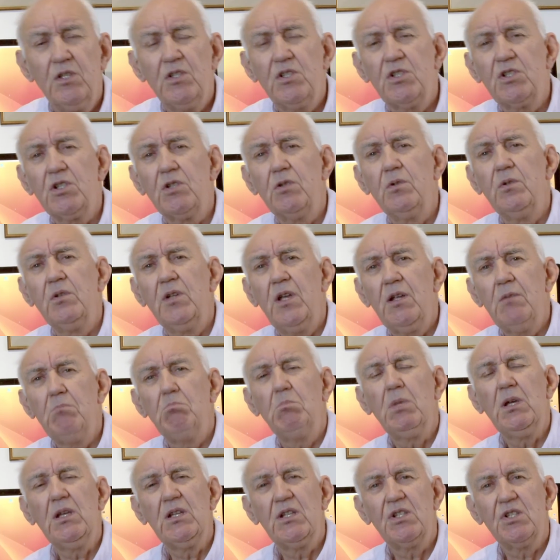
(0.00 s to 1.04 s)
So it
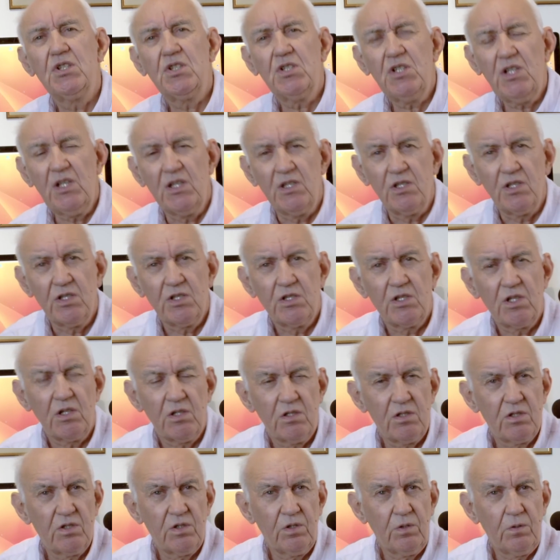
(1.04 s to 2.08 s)
makes sense
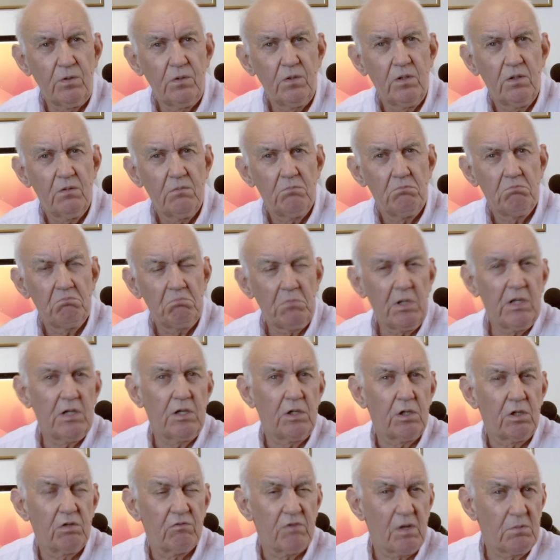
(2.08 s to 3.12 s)
to
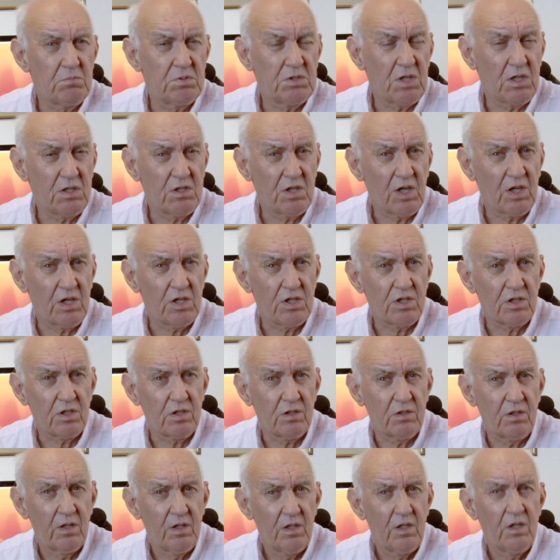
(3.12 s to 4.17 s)
make your
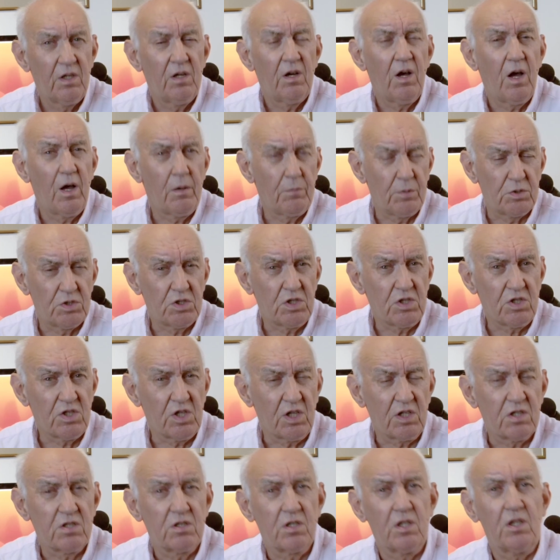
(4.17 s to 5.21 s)
representation, I would
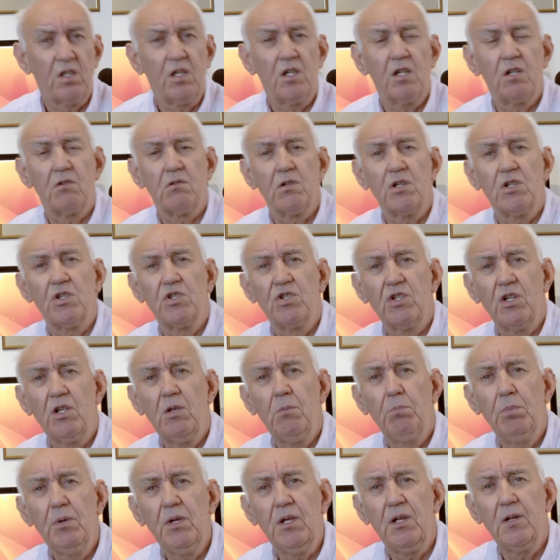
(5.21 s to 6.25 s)
suggest, to the
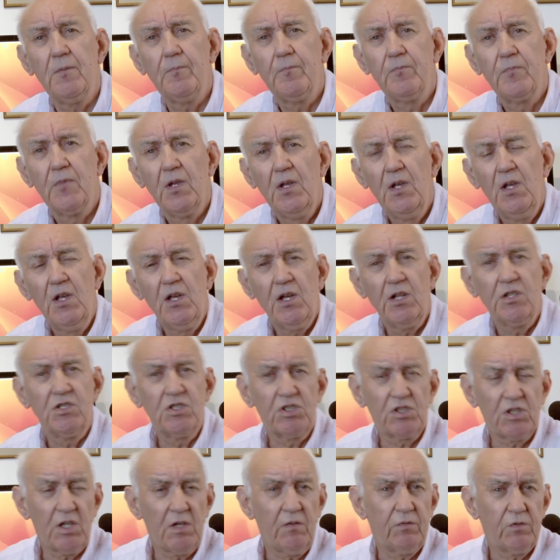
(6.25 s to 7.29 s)
RSGB. And
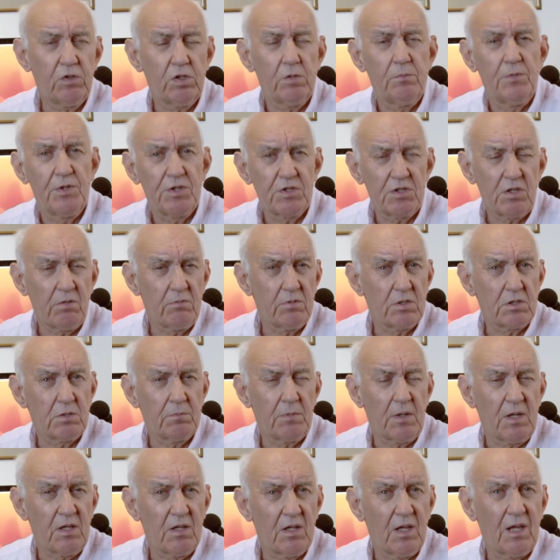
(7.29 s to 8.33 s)
Steve Thomas seems to
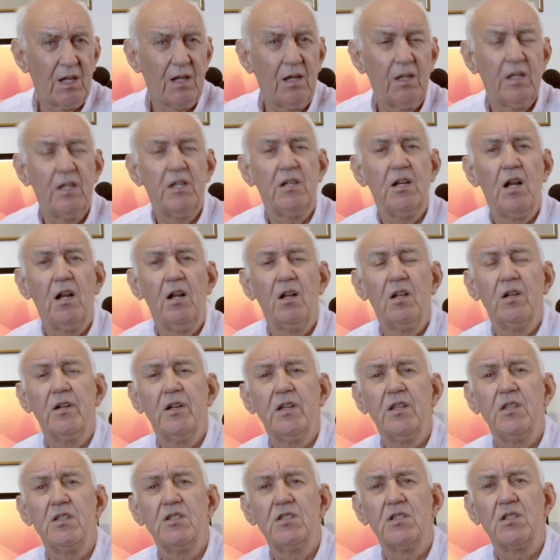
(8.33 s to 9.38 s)
be the leading
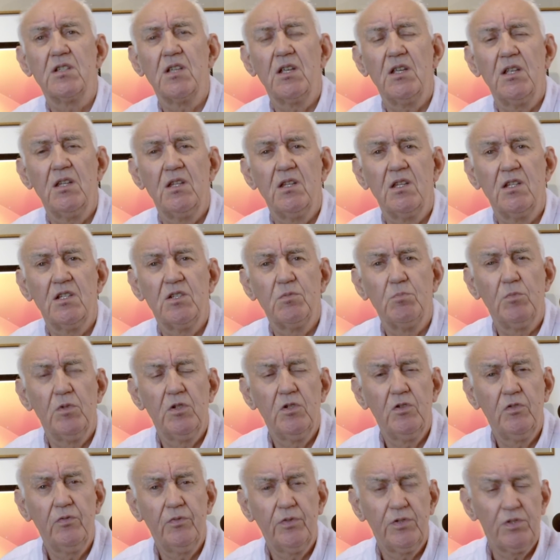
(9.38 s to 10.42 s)
light in this
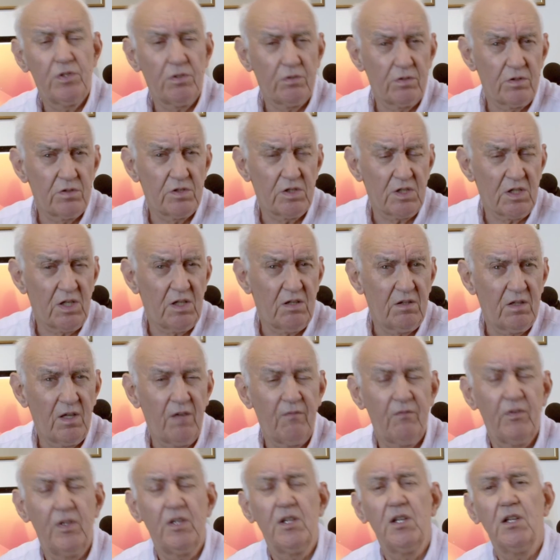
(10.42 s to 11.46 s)
move, as you can see in
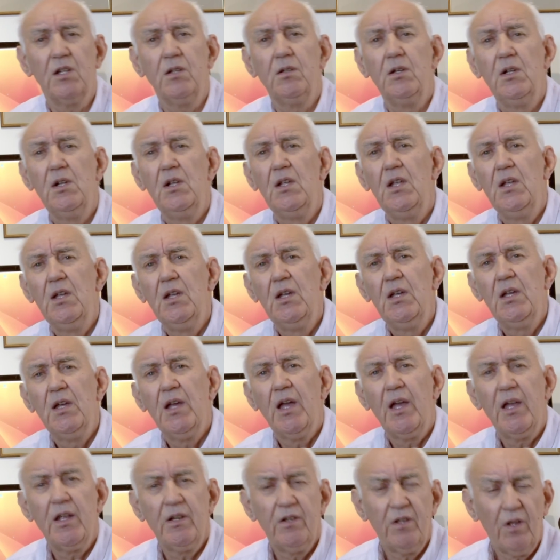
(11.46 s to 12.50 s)
that video.
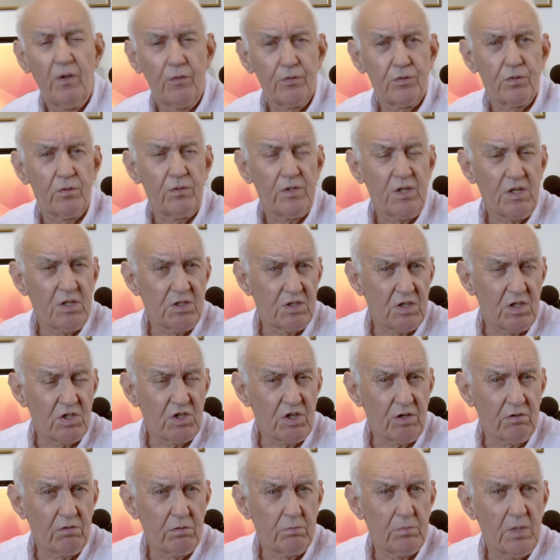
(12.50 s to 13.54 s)
And after all, he is the
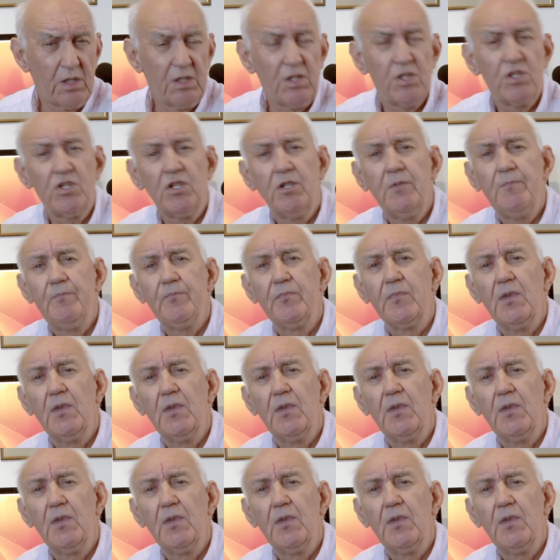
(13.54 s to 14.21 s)
general manager.